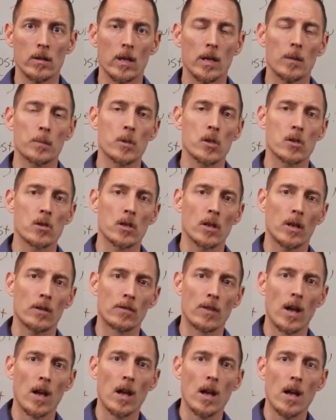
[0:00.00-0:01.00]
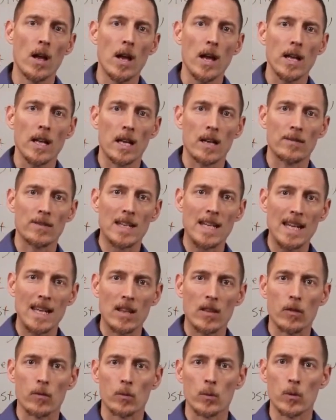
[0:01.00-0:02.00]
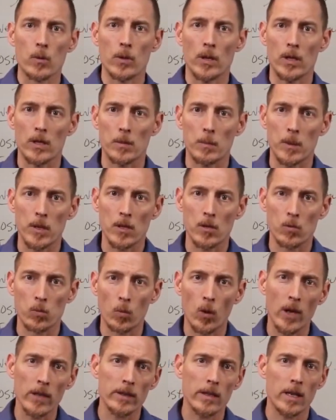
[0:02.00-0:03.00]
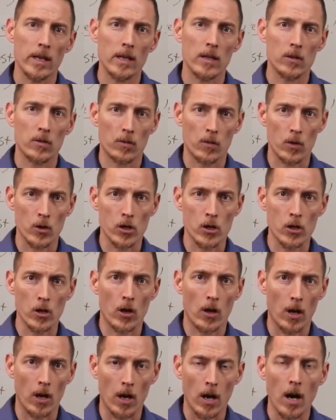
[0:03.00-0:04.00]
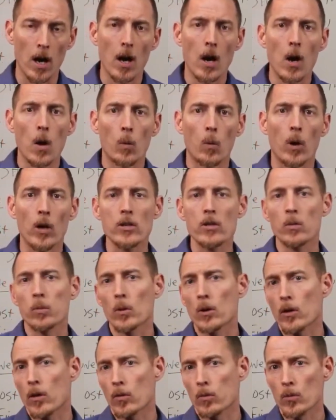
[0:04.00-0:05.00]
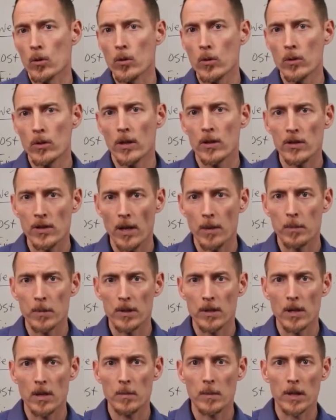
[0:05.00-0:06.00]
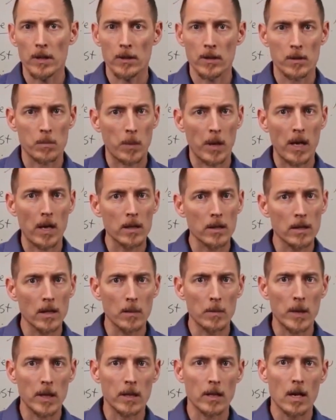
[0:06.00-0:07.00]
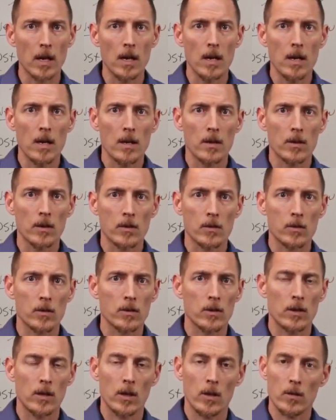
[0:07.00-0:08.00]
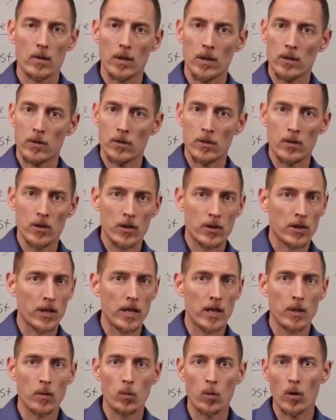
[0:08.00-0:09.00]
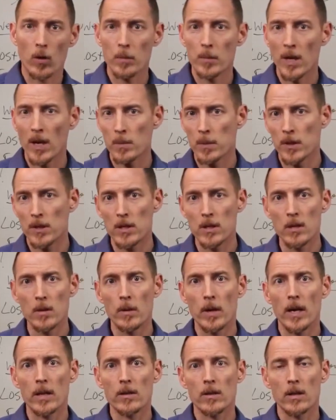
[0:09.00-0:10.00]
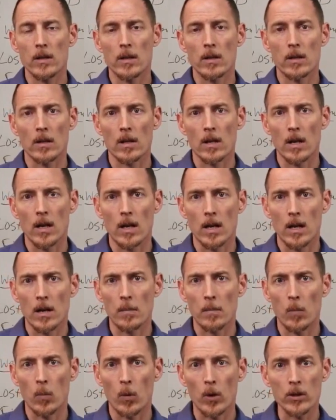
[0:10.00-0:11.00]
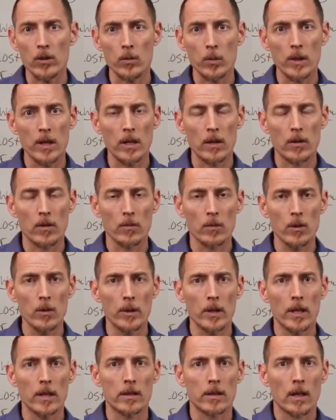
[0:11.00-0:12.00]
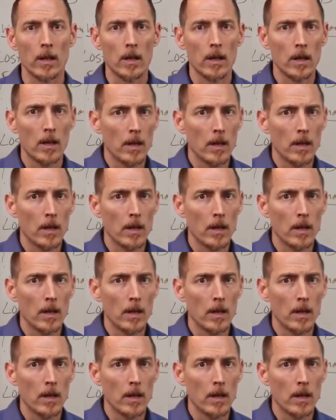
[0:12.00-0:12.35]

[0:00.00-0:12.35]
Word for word: do to help yourself kind of get through this. Because one thing is for sure, once we're through this epidemic, this pandemic that's, you know, that's just getting warmed up in the US here, um, once we get through it,